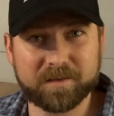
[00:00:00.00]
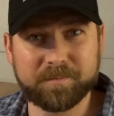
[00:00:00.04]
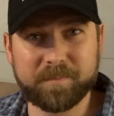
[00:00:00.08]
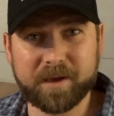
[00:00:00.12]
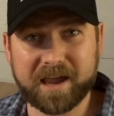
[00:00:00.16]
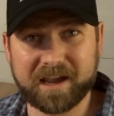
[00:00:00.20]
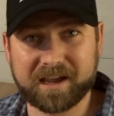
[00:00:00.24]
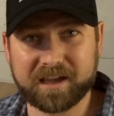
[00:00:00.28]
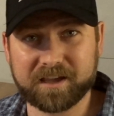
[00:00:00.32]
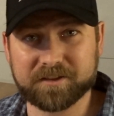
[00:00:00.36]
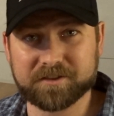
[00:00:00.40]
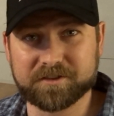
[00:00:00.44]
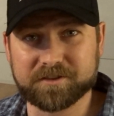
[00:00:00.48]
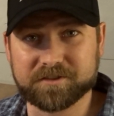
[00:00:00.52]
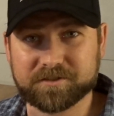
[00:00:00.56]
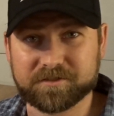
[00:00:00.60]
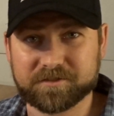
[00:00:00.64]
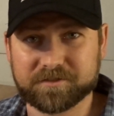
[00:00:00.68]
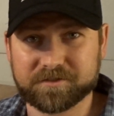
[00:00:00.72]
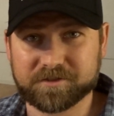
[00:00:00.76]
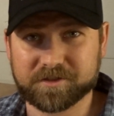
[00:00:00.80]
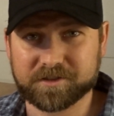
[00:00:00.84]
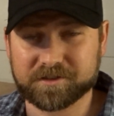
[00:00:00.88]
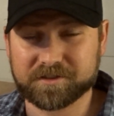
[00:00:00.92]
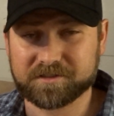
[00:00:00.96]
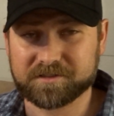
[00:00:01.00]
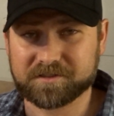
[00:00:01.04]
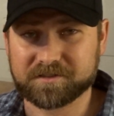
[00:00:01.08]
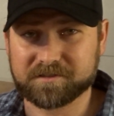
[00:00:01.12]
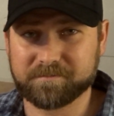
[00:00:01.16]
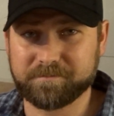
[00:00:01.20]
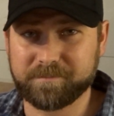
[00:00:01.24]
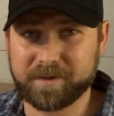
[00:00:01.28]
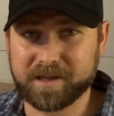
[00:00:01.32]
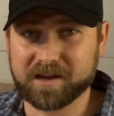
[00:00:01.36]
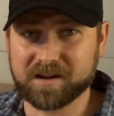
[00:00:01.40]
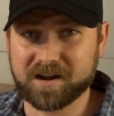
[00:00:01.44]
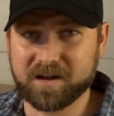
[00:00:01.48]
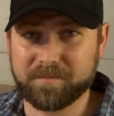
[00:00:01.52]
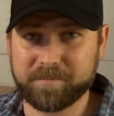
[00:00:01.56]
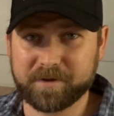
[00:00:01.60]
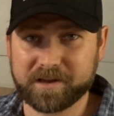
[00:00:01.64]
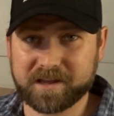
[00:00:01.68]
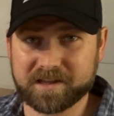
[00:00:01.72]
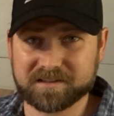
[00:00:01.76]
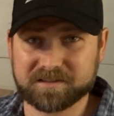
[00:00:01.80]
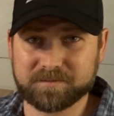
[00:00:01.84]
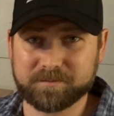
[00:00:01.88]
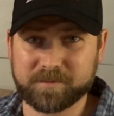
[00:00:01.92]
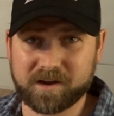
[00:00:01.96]
the package, just beat it up
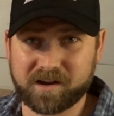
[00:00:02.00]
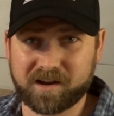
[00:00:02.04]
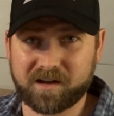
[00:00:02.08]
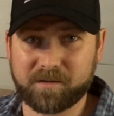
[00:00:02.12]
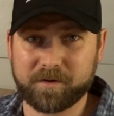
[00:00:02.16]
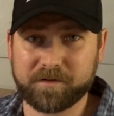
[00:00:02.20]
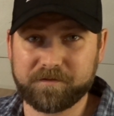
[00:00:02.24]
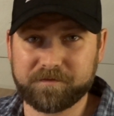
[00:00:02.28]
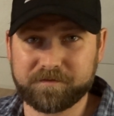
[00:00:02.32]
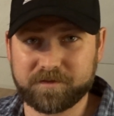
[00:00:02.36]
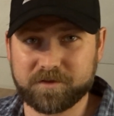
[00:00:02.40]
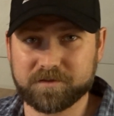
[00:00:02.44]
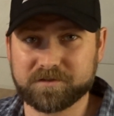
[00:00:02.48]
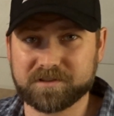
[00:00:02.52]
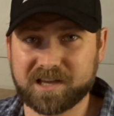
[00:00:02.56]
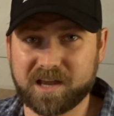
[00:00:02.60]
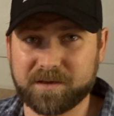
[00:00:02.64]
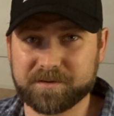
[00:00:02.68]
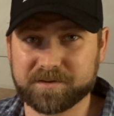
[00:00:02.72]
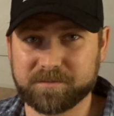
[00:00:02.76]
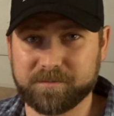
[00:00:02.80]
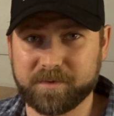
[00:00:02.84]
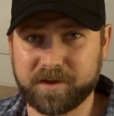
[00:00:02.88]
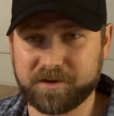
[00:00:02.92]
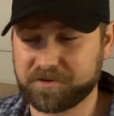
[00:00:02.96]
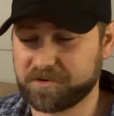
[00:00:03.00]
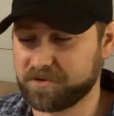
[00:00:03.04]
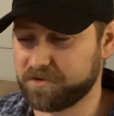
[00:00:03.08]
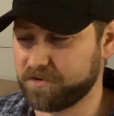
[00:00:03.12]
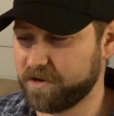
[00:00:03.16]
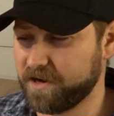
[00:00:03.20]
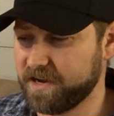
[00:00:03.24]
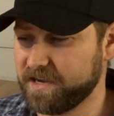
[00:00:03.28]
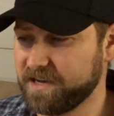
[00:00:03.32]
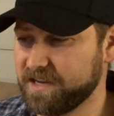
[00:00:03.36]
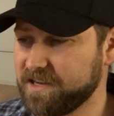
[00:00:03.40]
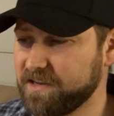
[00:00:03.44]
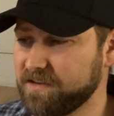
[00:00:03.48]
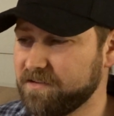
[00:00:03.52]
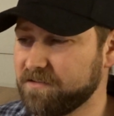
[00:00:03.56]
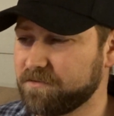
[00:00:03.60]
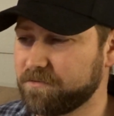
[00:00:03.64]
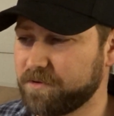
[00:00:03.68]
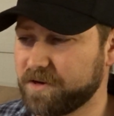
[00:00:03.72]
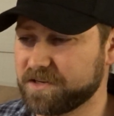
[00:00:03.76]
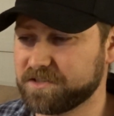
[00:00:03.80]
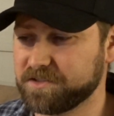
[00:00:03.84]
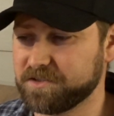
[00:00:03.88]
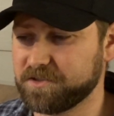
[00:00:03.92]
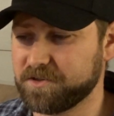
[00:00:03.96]
against my arm a few times to make sure any
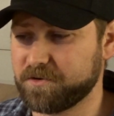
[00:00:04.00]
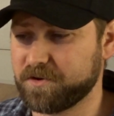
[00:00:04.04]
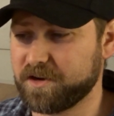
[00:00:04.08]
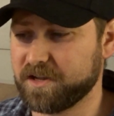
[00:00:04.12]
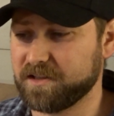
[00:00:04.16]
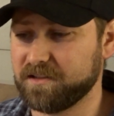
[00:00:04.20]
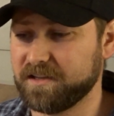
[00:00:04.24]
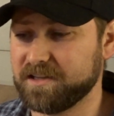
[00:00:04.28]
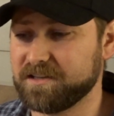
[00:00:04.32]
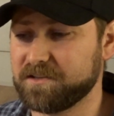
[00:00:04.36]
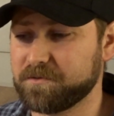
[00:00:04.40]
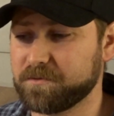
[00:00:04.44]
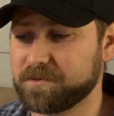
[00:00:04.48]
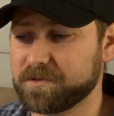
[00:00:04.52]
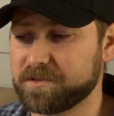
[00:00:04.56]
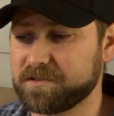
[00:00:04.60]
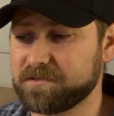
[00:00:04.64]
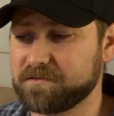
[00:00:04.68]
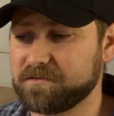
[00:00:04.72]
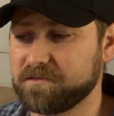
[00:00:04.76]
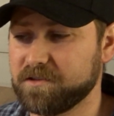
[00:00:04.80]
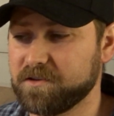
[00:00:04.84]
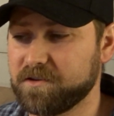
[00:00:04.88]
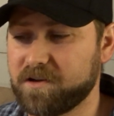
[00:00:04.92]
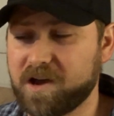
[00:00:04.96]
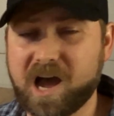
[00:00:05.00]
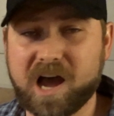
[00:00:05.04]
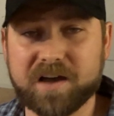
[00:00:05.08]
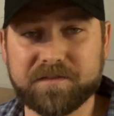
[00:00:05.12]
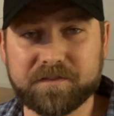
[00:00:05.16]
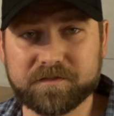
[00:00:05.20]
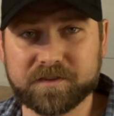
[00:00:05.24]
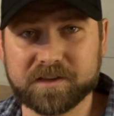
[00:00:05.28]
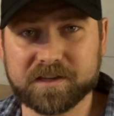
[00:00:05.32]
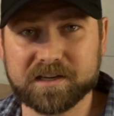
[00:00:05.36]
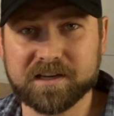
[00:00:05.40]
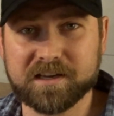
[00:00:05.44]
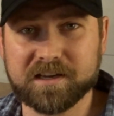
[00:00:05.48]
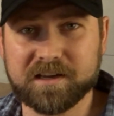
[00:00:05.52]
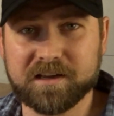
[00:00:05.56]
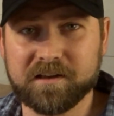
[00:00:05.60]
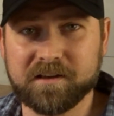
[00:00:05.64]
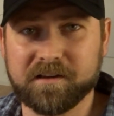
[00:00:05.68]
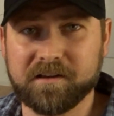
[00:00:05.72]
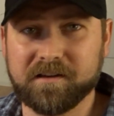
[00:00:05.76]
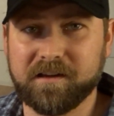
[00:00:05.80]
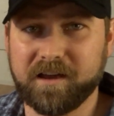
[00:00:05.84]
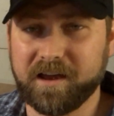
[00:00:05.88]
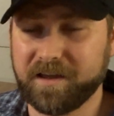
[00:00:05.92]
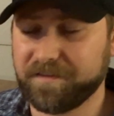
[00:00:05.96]
residue or any lint was off of it,
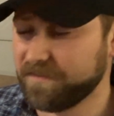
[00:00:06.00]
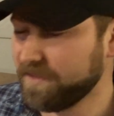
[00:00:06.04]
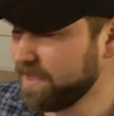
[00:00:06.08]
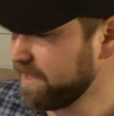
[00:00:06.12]
and